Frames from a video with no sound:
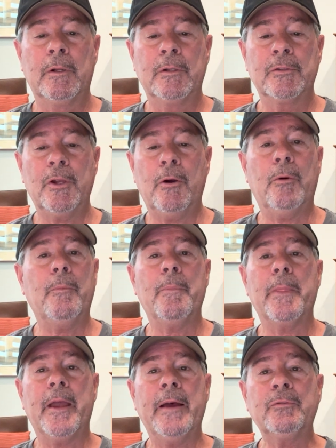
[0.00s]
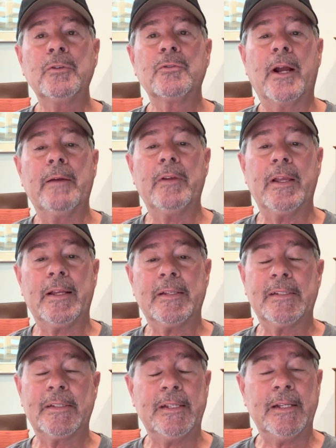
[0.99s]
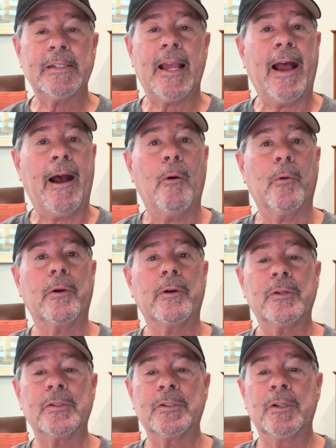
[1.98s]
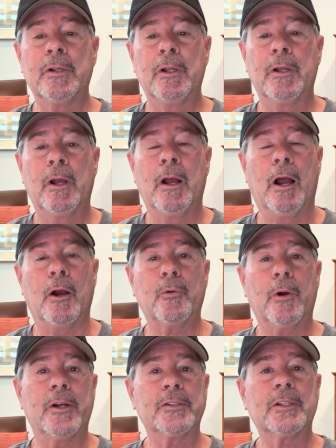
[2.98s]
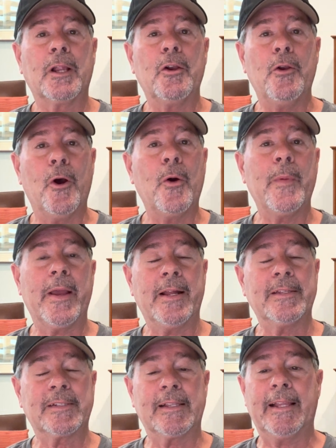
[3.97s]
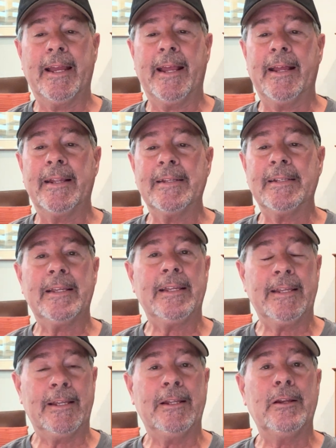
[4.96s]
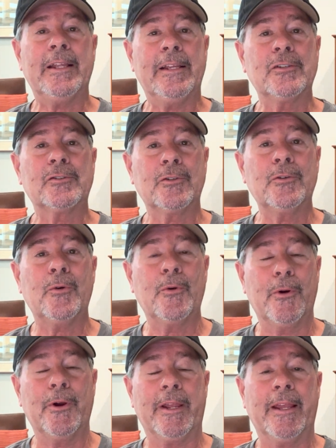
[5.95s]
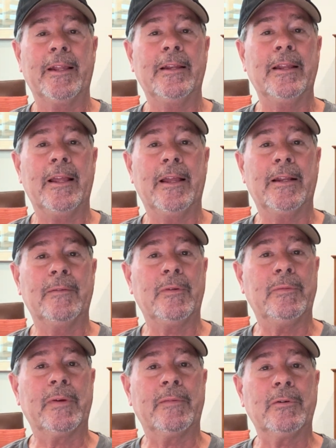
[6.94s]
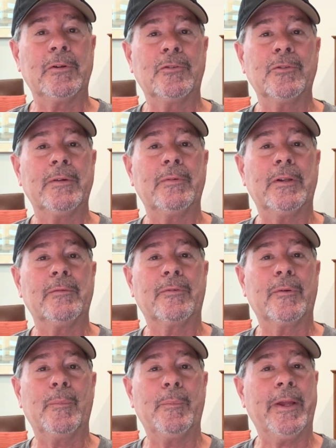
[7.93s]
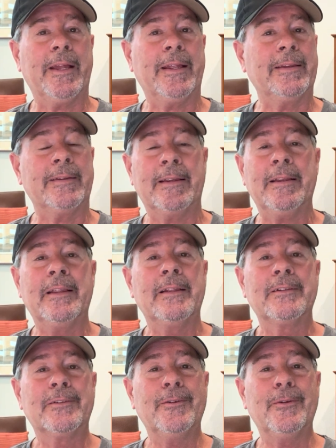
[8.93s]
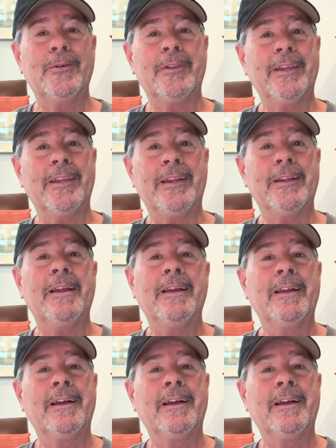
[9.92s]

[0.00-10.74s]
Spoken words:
So, after driving 6 hours across no man's land in eastern Oregon, and if you've ever driven from Bend to the